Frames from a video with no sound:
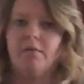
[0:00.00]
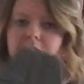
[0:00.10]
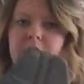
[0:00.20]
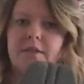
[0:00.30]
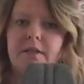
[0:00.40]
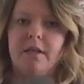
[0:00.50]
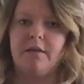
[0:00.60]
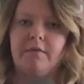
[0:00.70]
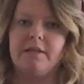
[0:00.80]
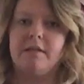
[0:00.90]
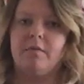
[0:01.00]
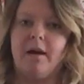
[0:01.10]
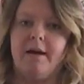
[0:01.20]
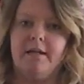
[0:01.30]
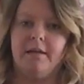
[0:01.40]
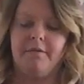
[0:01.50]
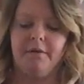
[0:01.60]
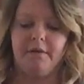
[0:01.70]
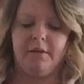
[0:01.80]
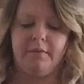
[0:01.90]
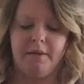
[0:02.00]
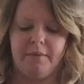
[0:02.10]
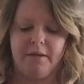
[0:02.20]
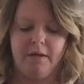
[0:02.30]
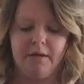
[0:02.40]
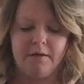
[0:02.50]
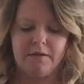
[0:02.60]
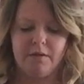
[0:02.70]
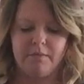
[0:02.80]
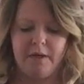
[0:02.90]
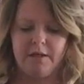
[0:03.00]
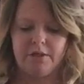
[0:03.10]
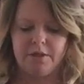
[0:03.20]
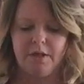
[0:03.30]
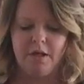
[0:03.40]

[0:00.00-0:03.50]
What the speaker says: which is another reason why I love the LÍLLÉbaby carriers so much.